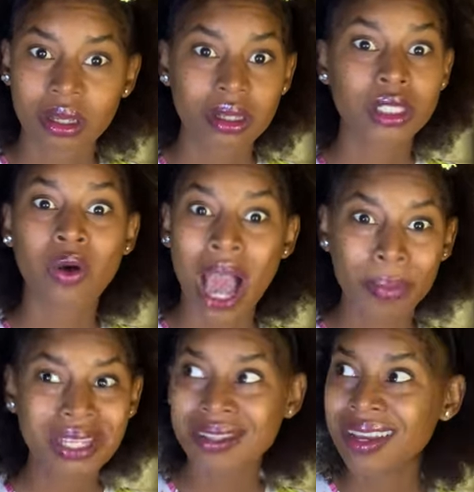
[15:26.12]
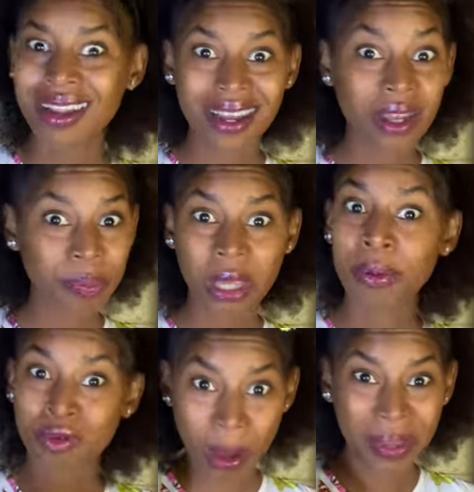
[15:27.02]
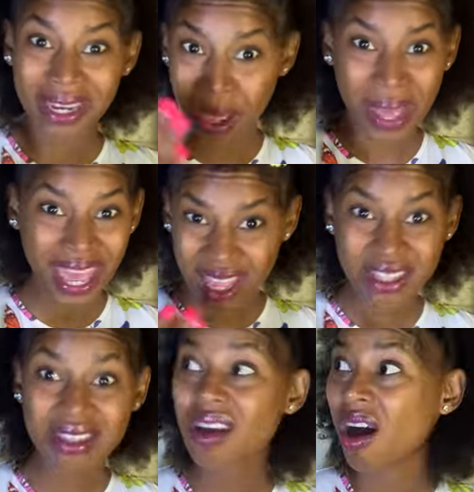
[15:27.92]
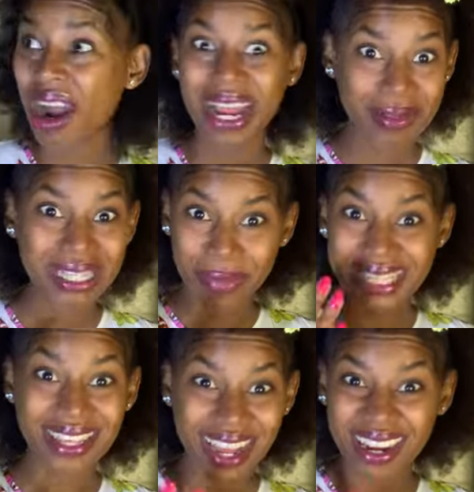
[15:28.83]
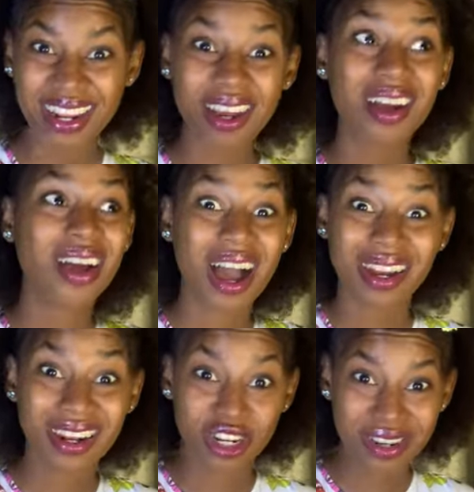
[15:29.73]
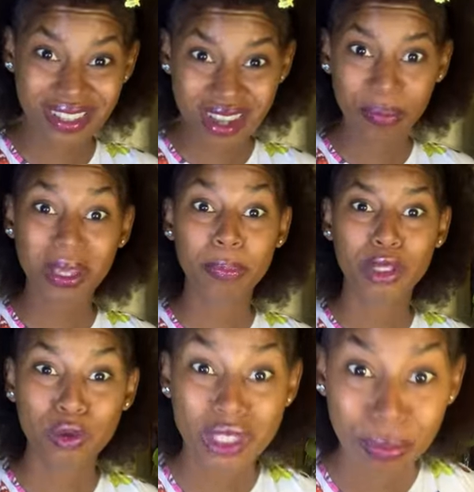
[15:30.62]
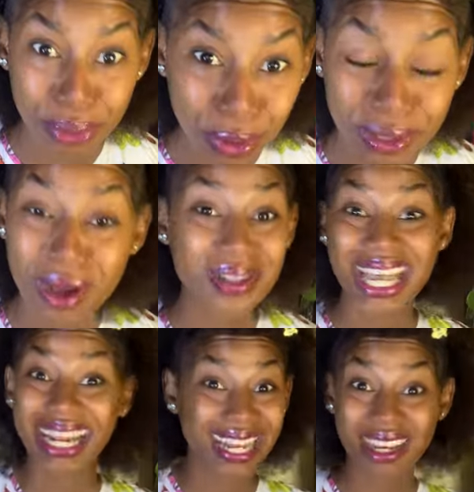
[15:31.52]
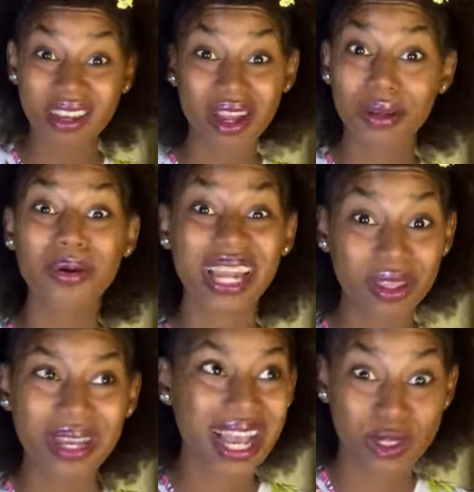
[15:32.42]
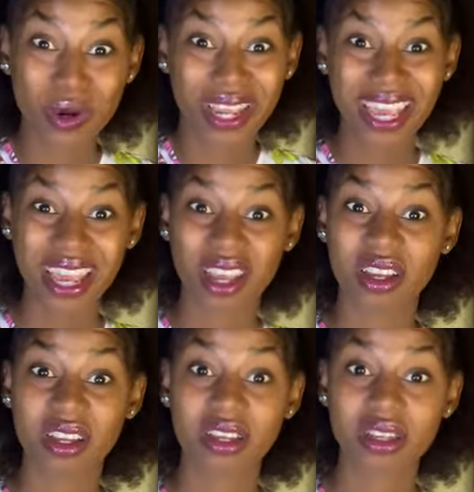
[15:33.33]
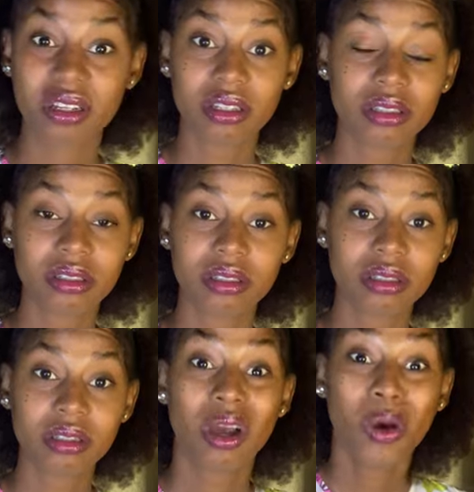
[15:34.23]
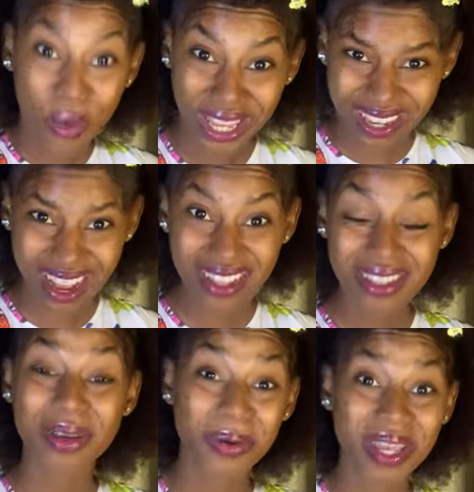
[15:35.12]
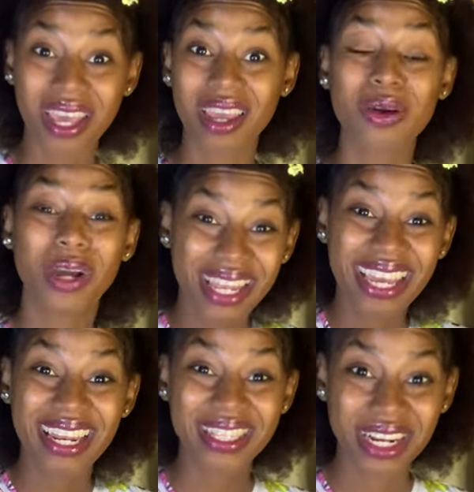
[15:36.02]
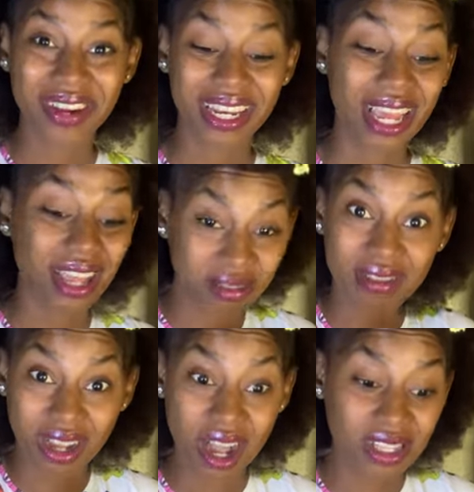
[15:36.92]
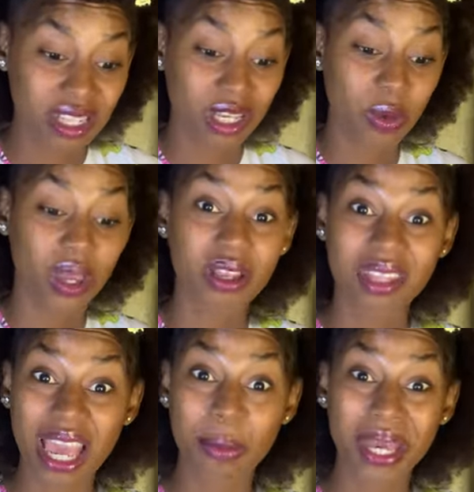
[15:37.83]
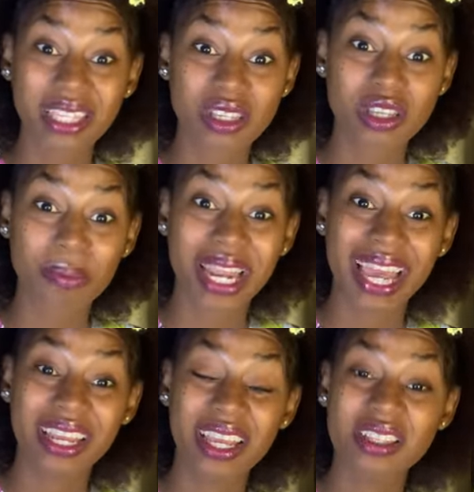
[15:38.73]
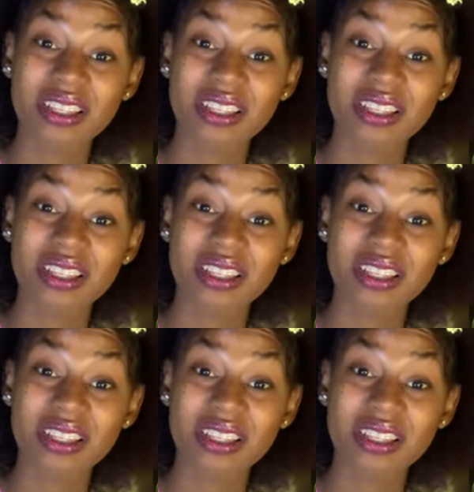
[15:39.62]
So I be seeing a lot of people wrapping them heads, or I be seeing a lot of Christian people using pronouns, and I did not know that you guys were gay. Oh, you're not? Okay, well, you're illiterate then. Continuing, yeah, I'm getting something like this,